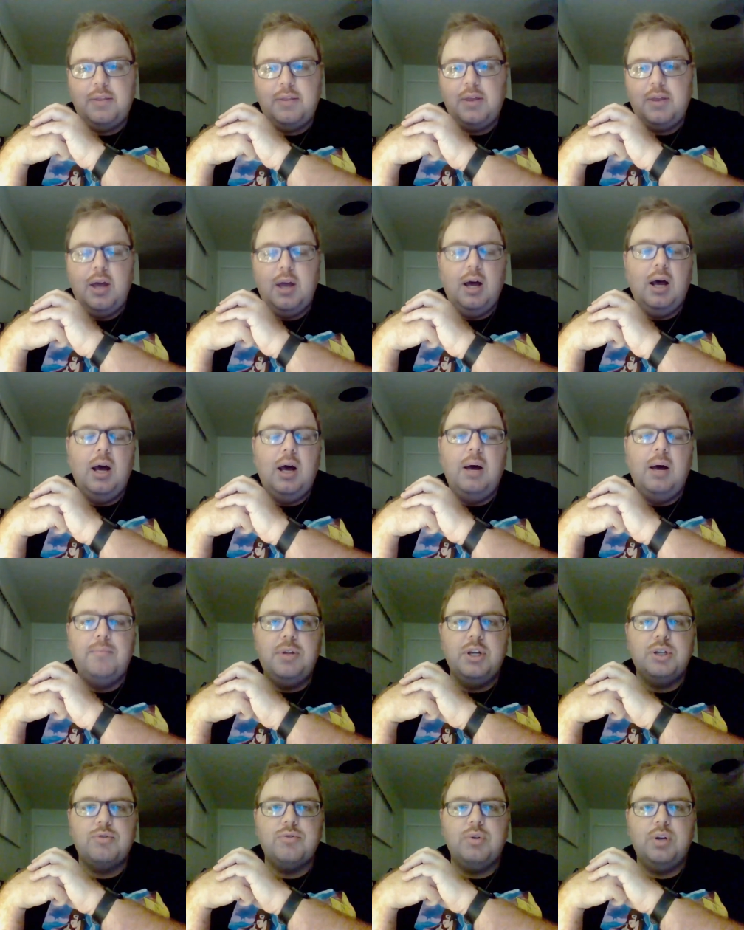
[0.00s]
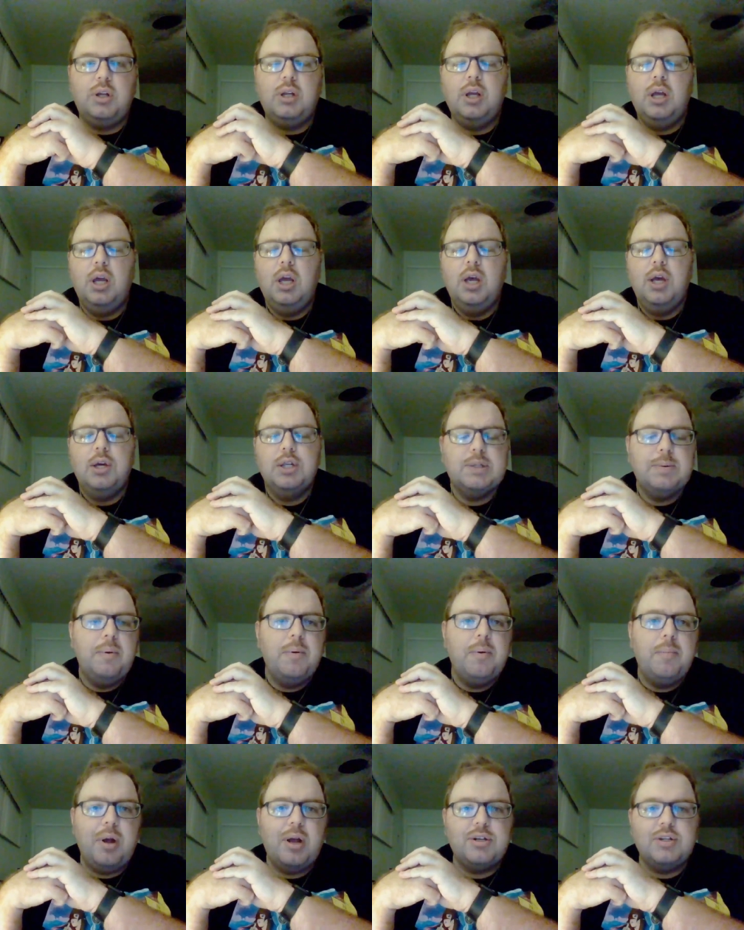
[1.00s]
uh, district. Some
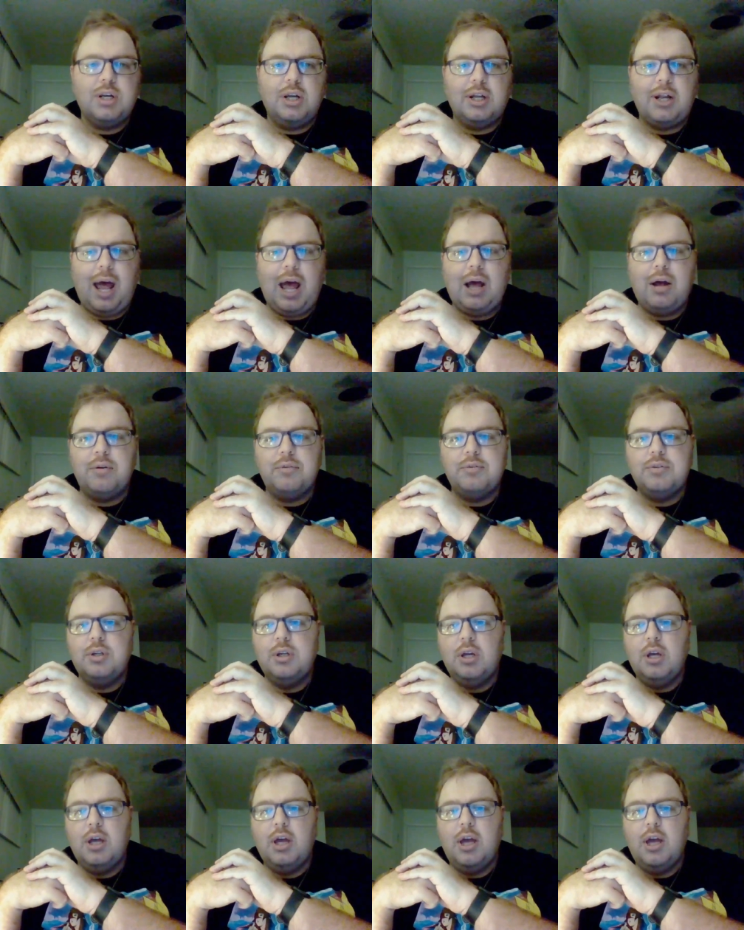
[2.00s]
people managed to get out.